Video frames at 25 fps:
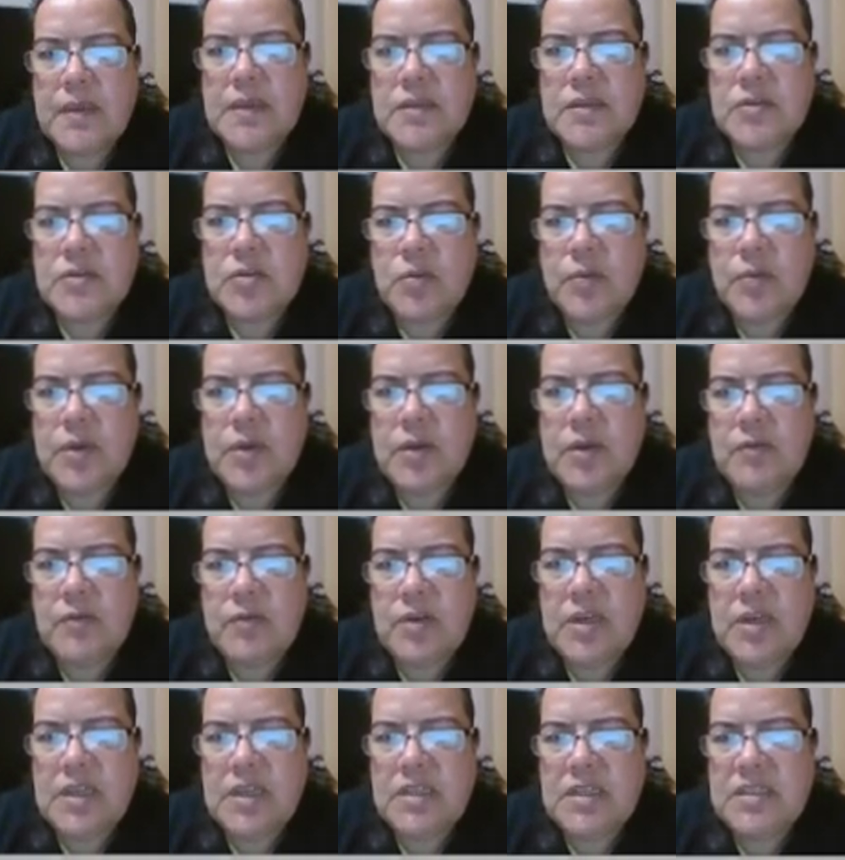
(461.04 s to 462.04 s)
So whatever
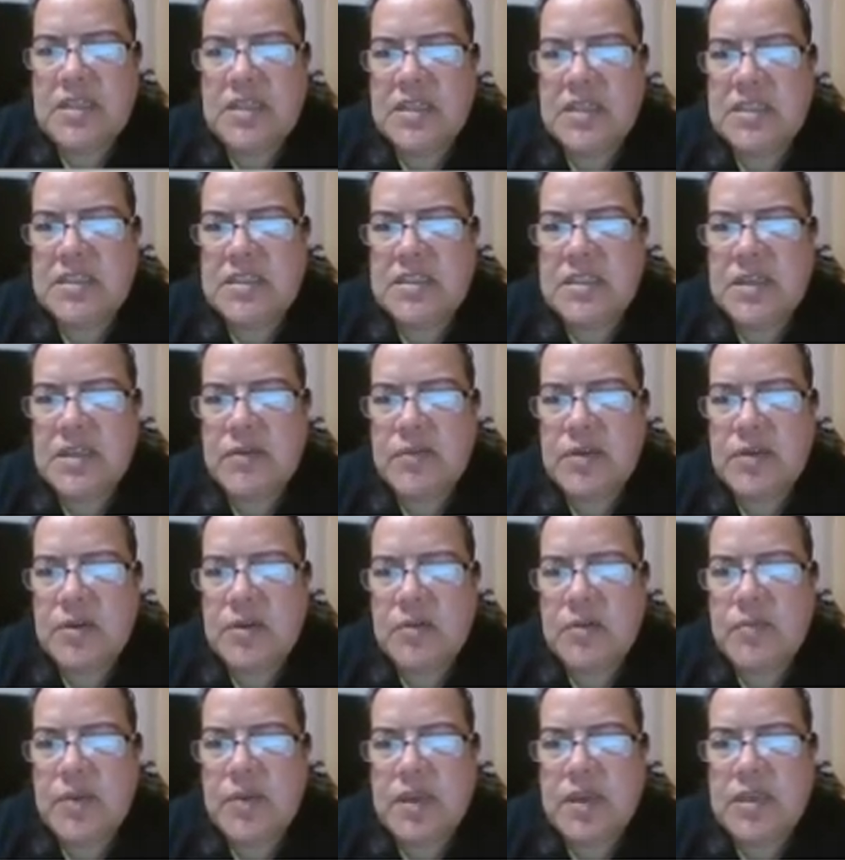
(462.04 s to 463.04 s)
it is that's down
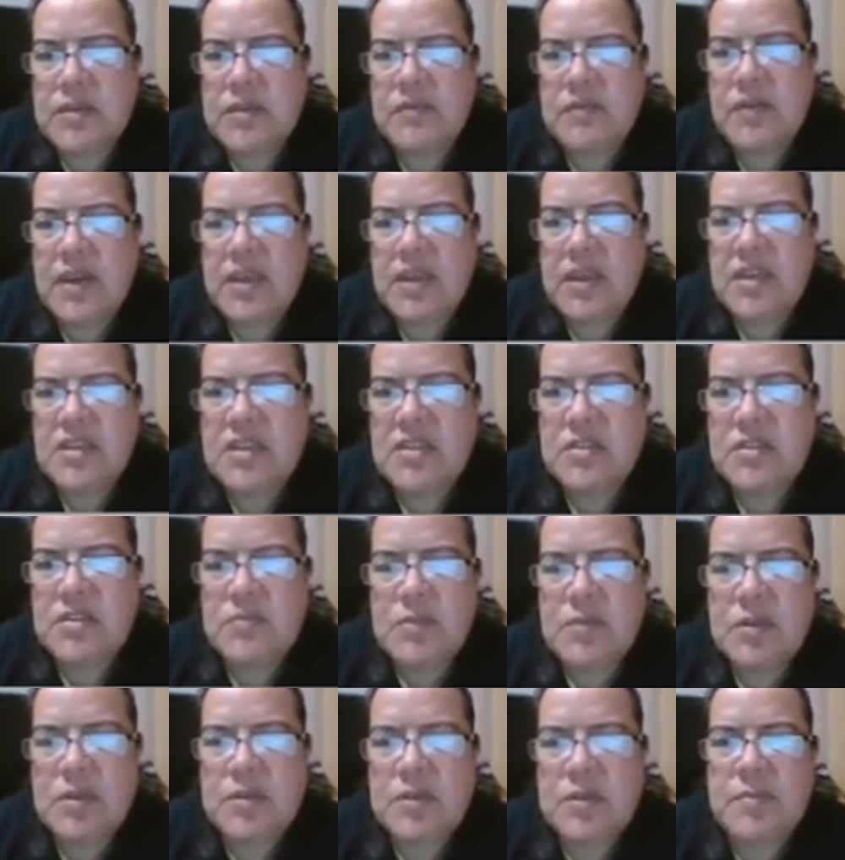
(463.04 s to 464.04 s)
here being divided, just
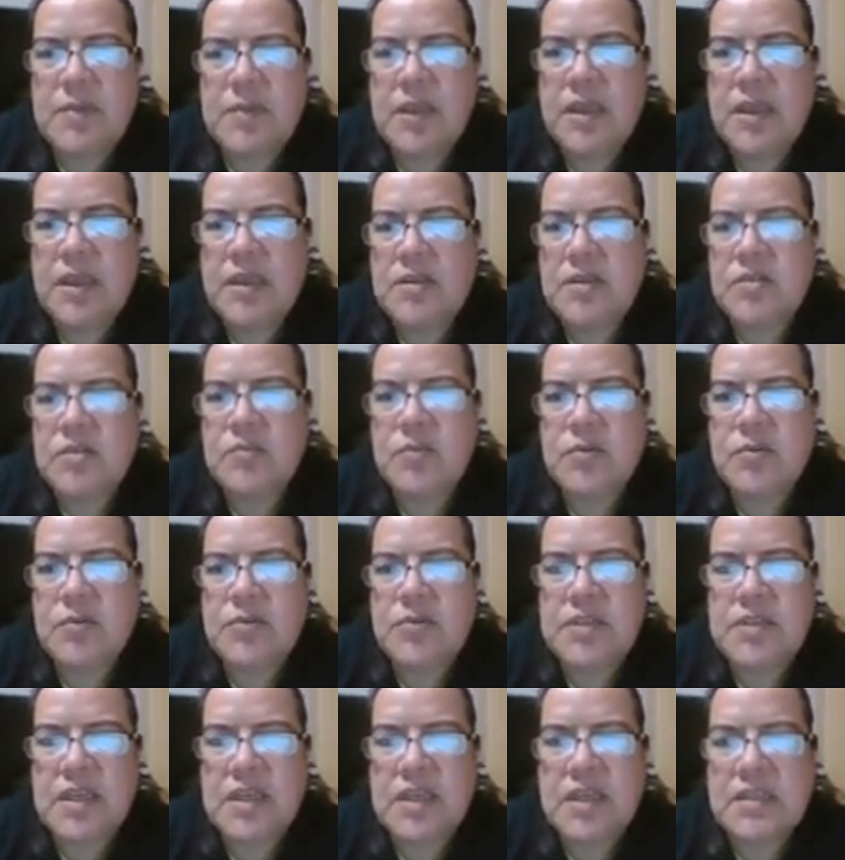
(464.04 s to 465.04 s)
multiply it to both
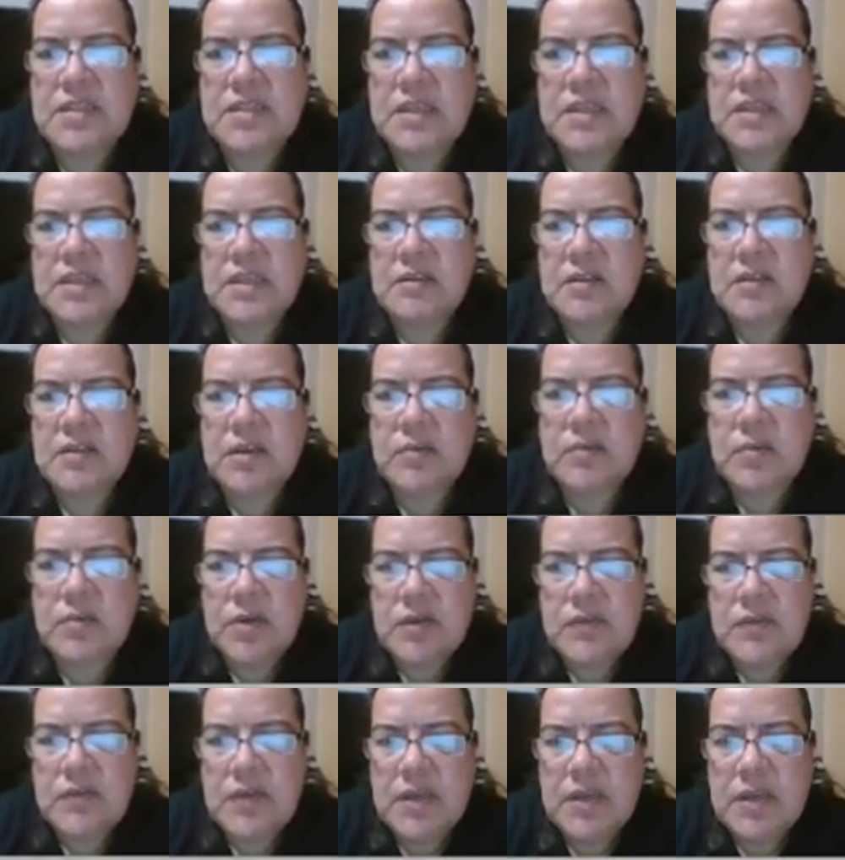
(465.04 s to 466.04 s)
sides and it'll get rid
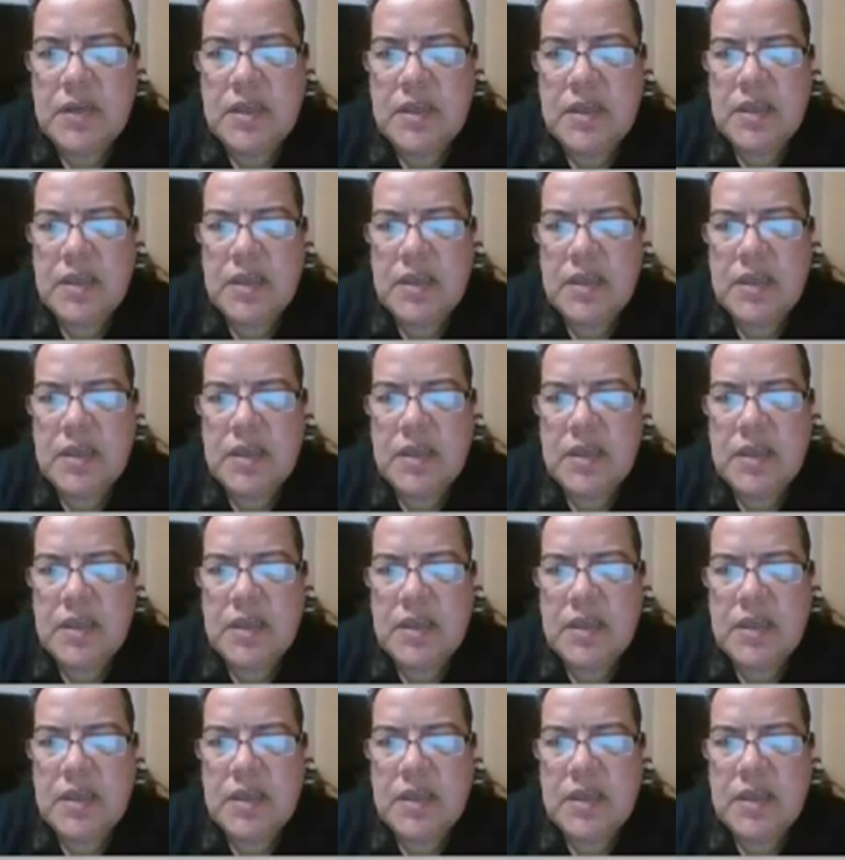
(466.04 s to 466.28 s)
of it.